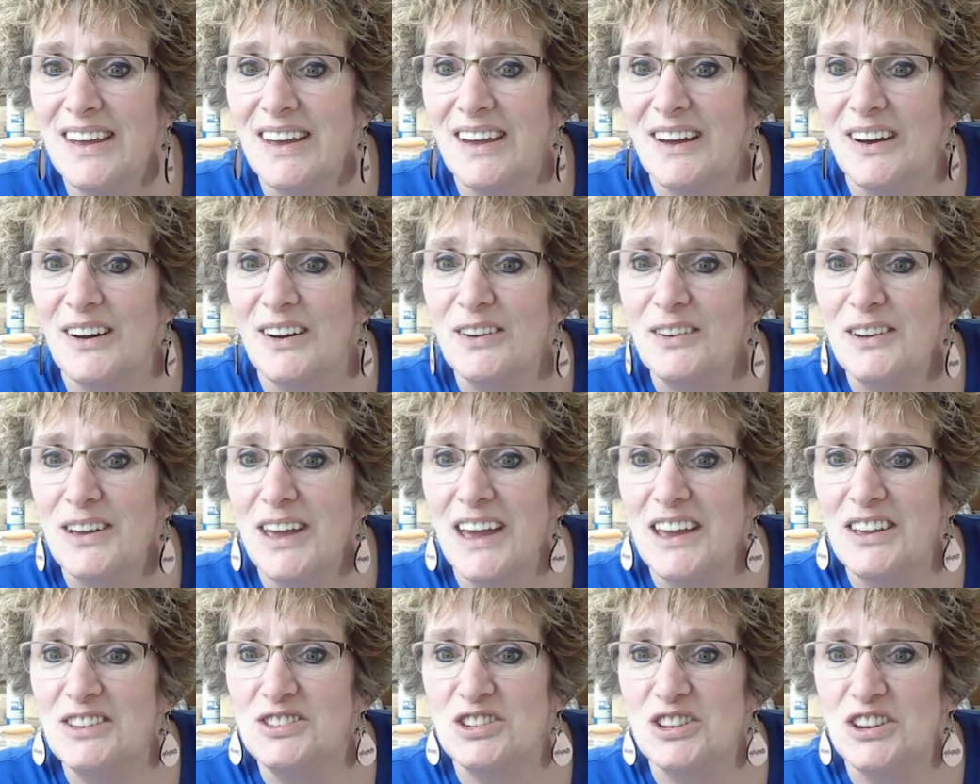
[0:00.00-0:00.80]

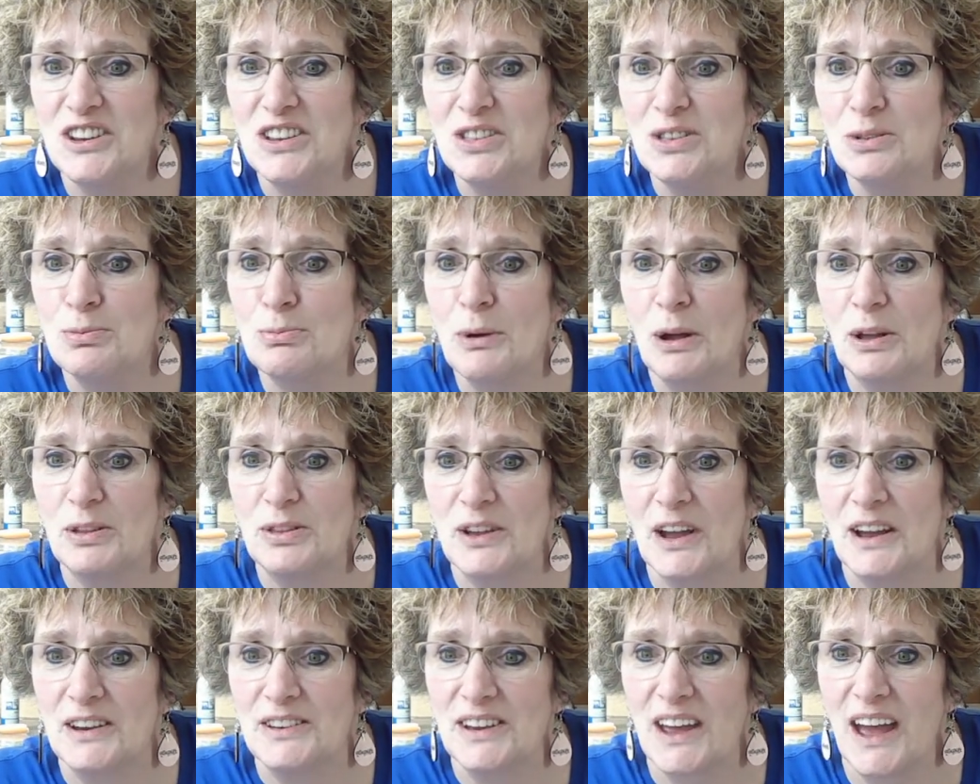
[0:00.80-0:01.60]
Okay, Jean's
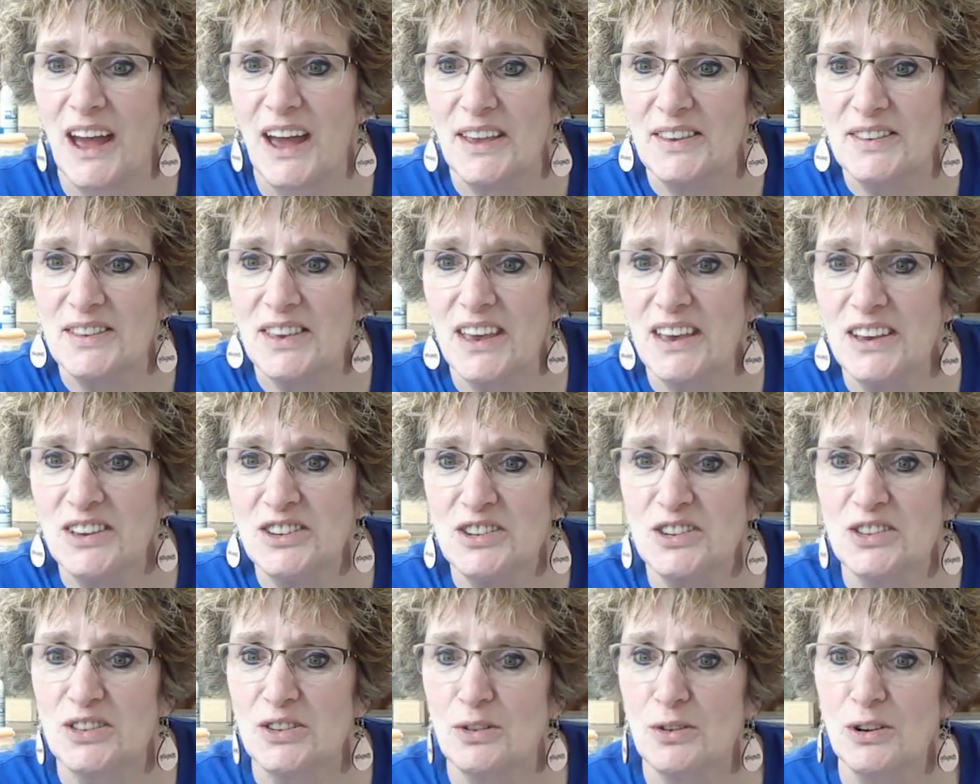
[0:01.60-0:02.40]
multitasking.
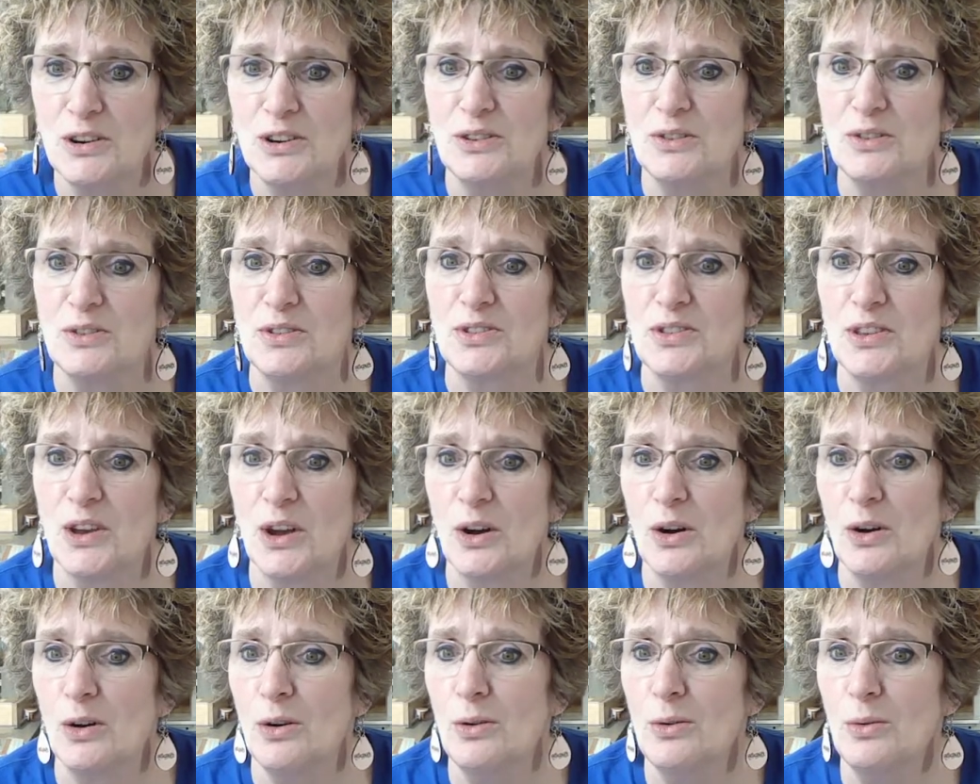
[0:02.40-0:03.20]
She's going to
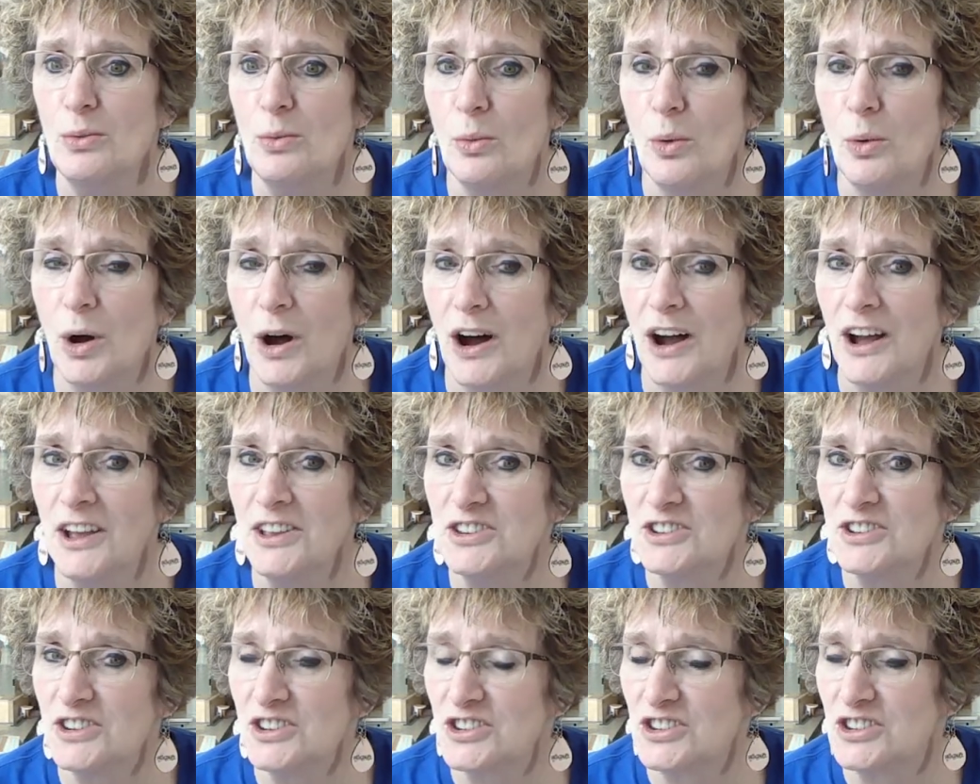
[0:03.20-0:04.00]
sew,
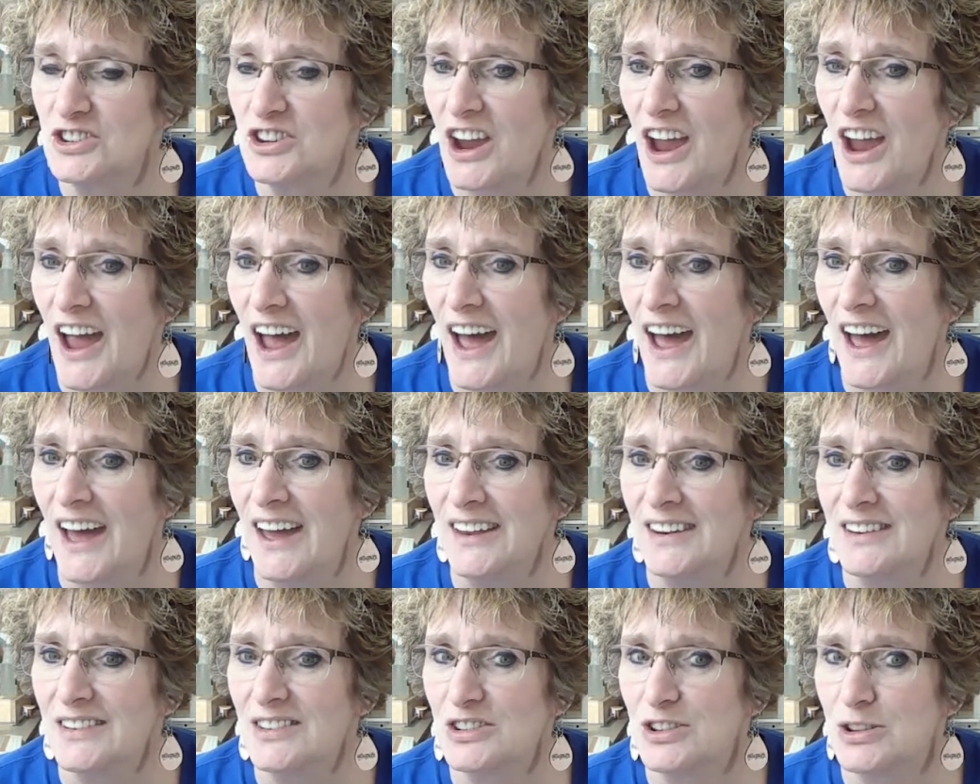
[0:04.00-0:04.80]
watch,
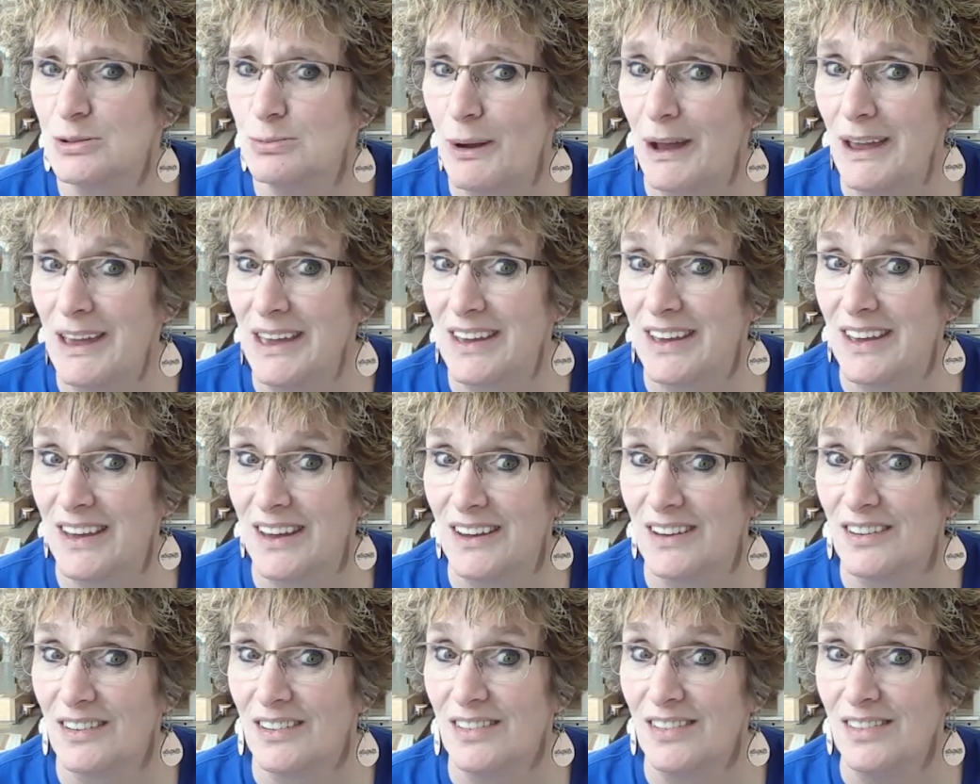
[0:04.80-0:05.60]
chat. She might
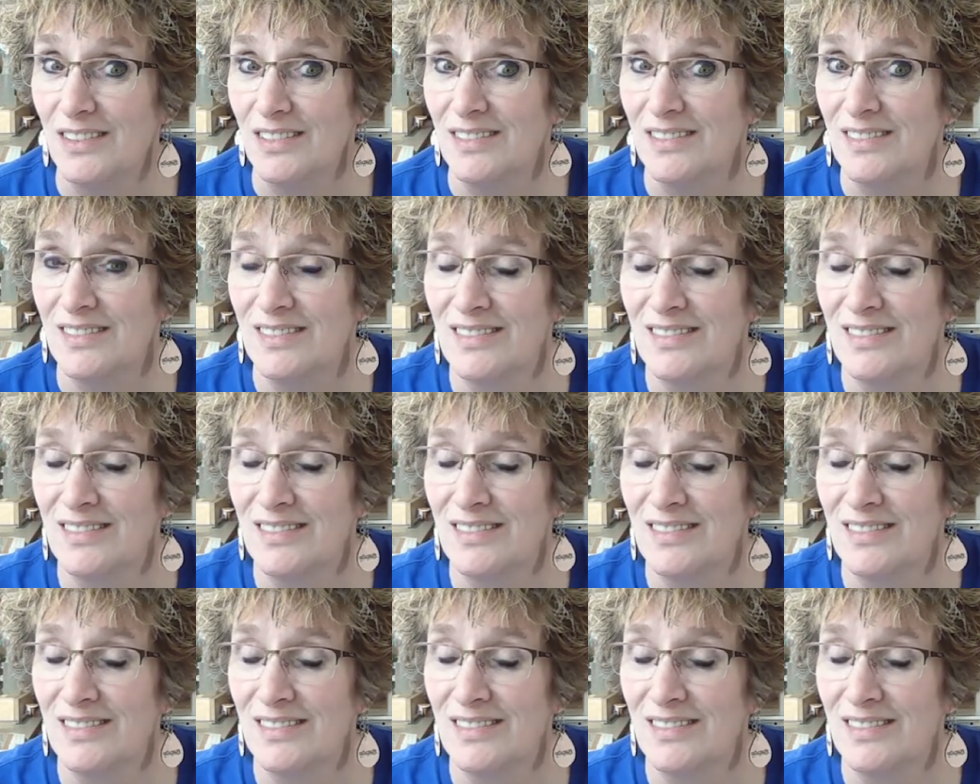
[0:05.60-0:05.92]
giggle.